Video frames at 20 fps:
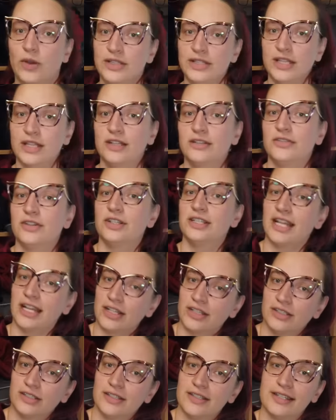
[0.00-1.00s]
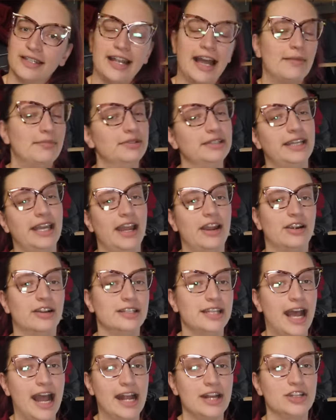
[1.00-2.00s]
Once all of your decals and applique are
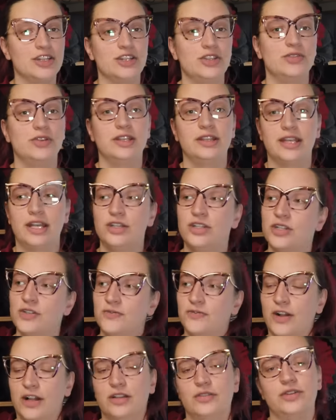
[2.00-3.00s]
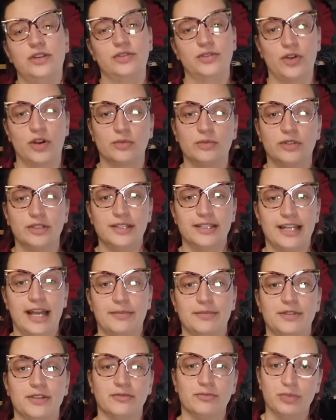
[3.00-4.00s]
attached, you can then just follow your normal
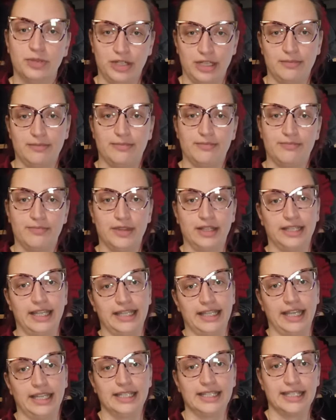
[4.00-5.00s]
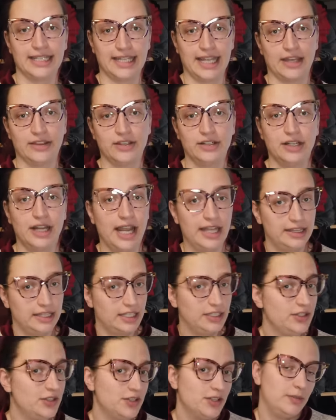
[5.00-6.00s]
steps of putting the leggings together, and
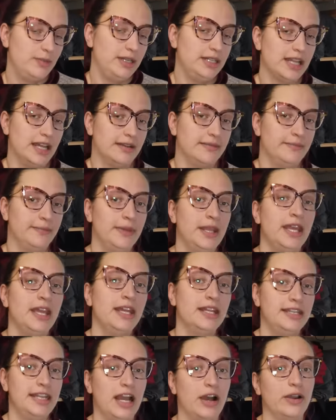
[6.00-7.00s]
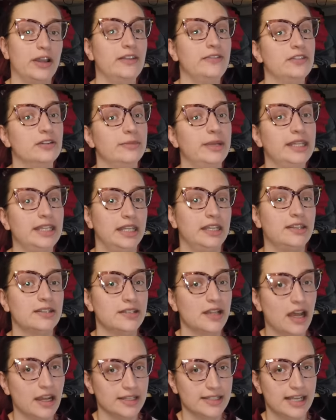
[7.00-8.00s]
then you should be done. Now, if you're making
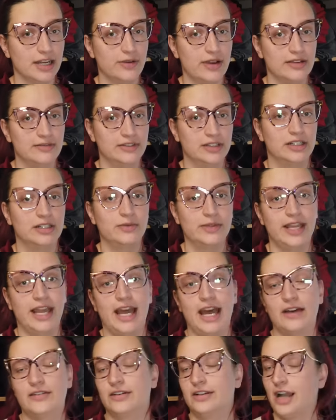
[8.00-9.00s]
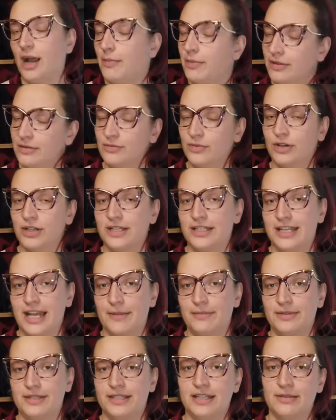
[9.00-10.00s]
socks, however, we have a couple more
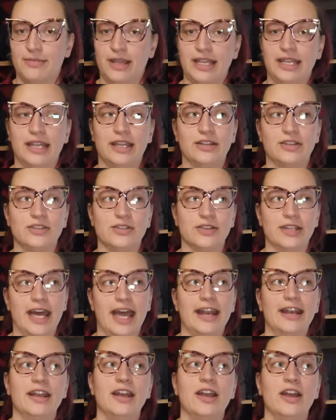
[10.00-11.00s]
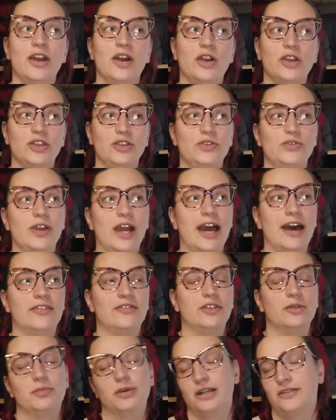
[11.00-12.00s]
steps to make it so that you
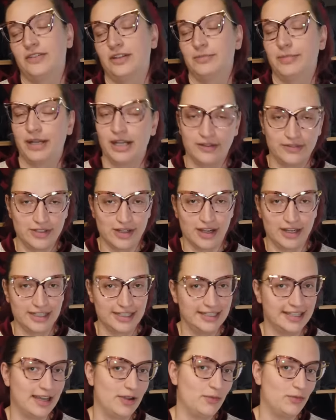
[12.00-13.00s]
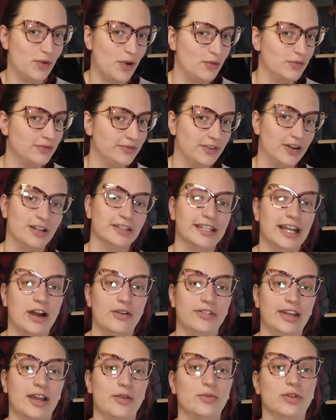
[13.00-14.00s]
have the perfect pair of socks that won't fall
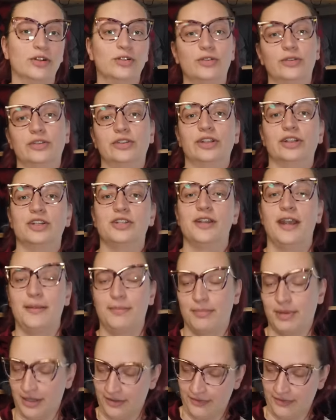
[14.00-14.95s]
down and will hold their shape